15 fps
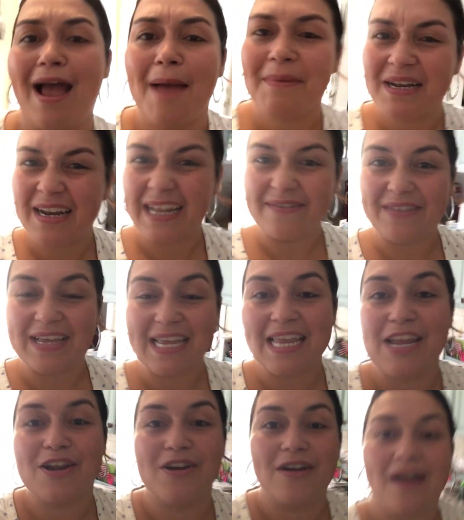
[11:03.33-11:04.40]
I'm gonna leave it
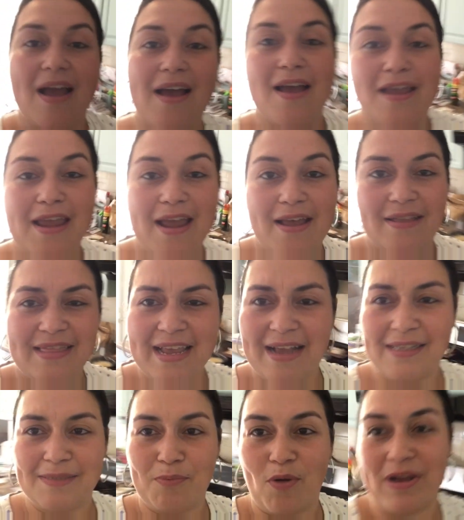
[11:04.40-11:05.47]
here. I think
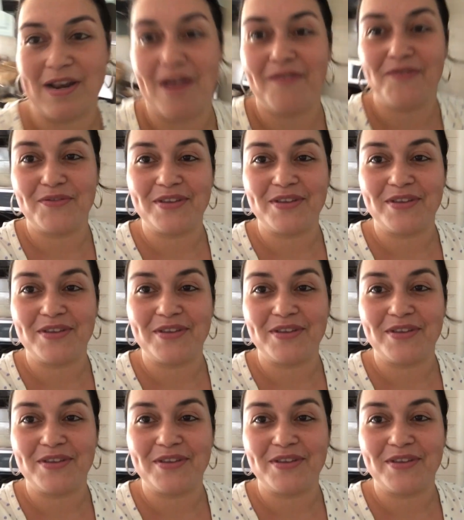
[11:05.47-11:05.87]
I spoke enough.